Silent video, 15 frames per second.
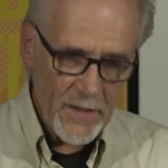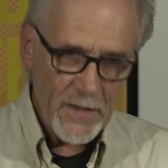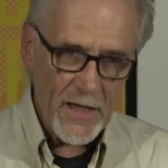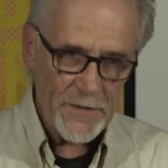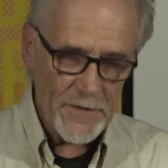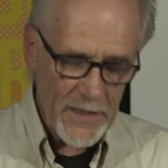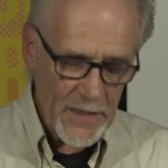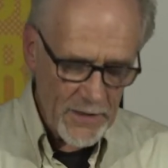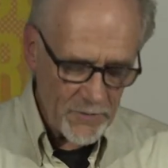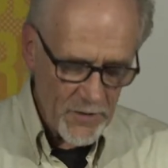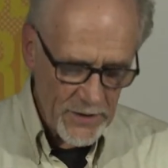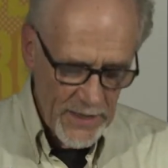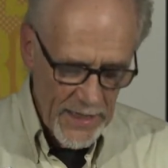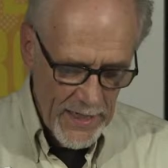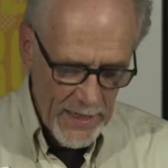At the end of the
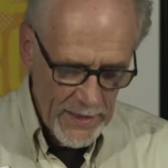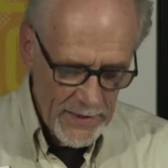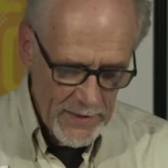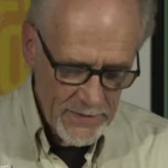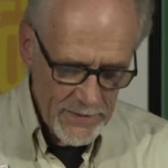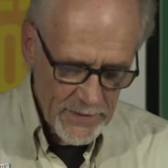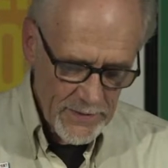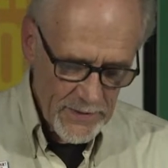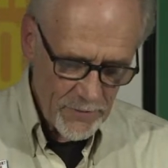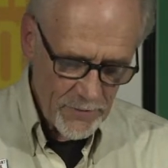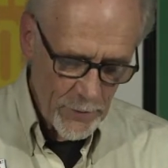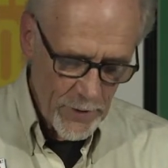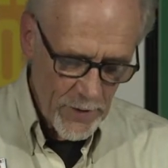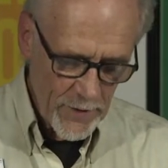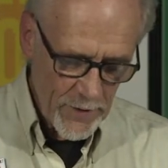day, if
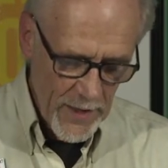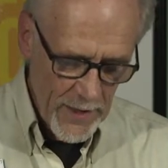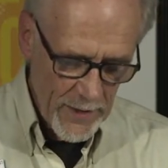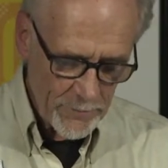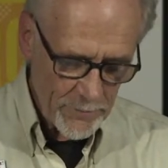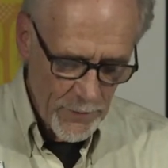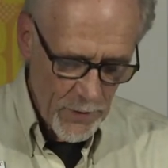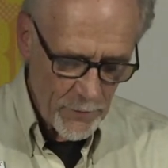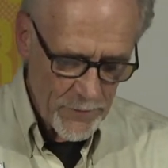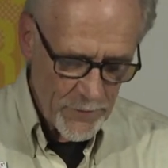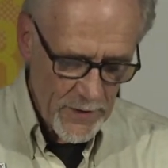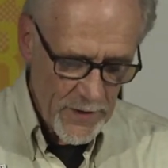we are not both